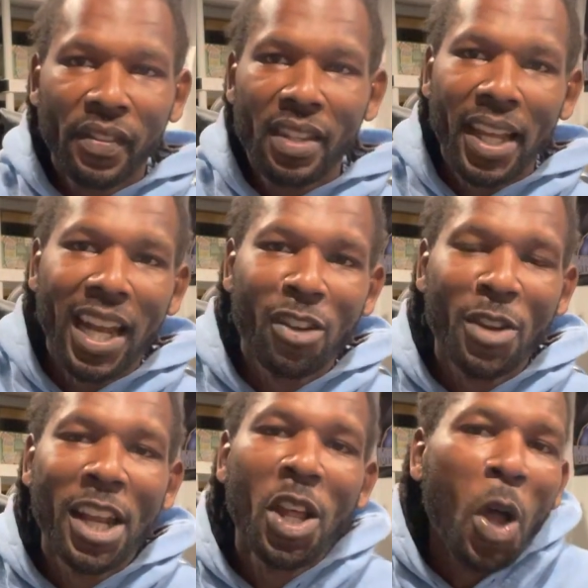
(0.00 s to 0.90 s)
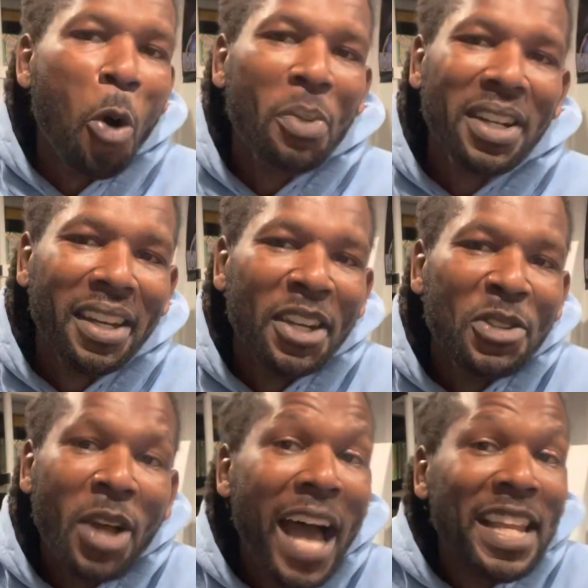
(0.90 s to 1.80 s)
like, I don't know how to open a new...
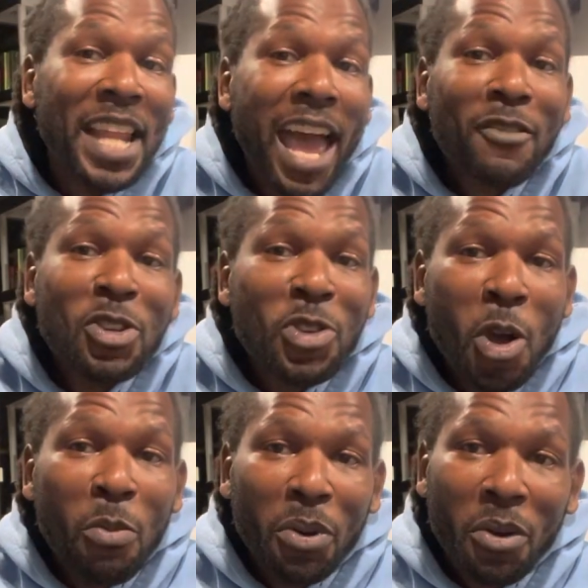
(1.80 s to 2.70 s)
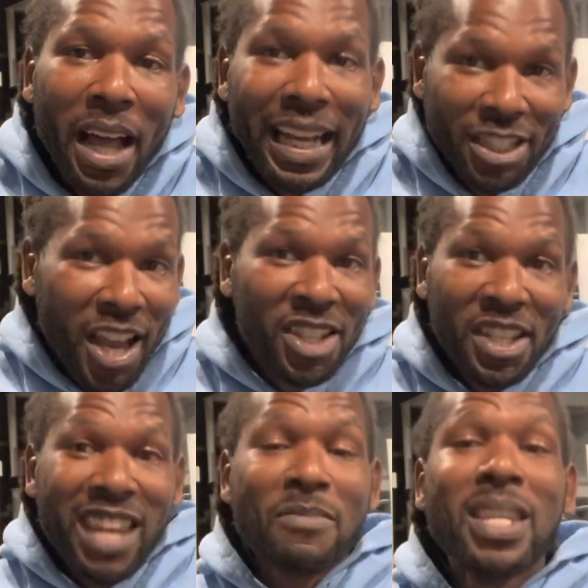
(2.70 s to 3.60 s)
I didn't have a new GoPro. Josh
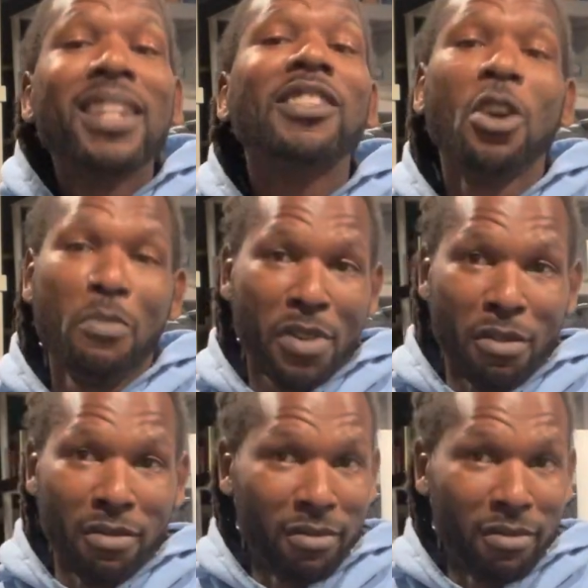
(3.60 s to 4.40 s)
gave me his GoPro.